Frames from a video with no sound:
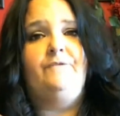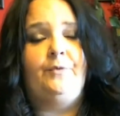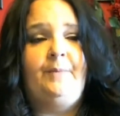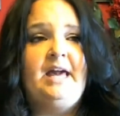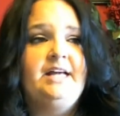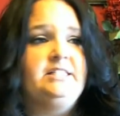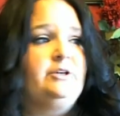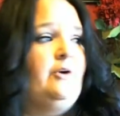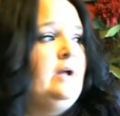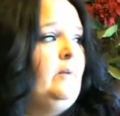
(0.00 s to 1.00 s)
For me, it's a
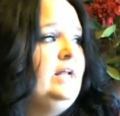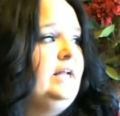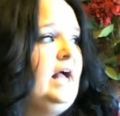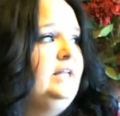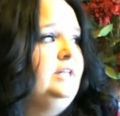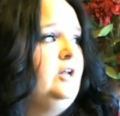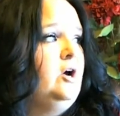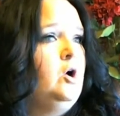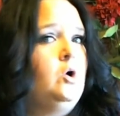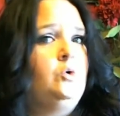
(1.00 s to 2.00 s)
great way to kind of
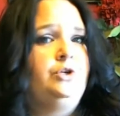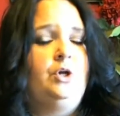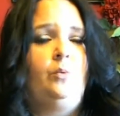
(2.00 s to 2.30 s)
know,